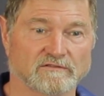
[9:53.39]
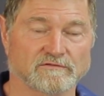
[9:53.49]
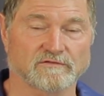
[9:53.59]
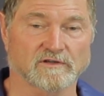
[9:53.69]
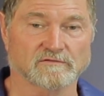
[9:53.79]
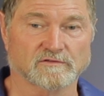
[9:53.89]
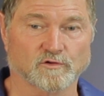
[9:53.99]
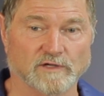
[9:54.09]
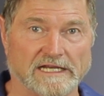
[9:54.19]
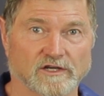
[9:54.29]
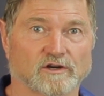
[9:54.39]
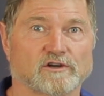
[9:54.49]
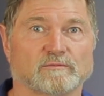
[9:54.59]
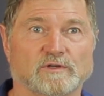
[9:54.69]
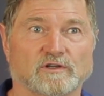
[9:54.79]
of creating
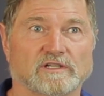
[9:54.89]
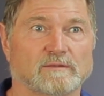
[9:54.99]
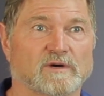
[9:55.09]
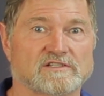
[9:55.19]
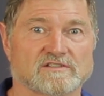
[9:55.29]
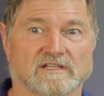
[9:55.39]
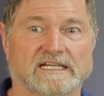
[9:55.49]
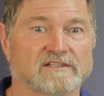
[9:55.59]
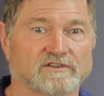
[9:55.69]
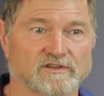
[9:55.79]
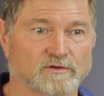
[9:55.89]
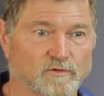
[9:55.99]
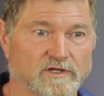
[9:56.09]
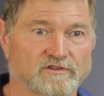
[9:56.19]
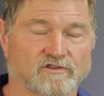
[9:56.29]
herd immunity by just letting this thing
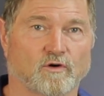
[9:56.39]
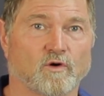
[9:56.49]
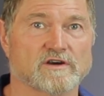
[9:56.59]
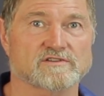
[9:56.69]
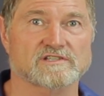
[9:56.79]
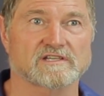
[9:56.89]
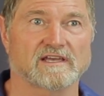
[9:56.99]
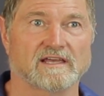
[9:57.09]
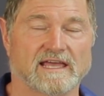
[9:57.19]
run its course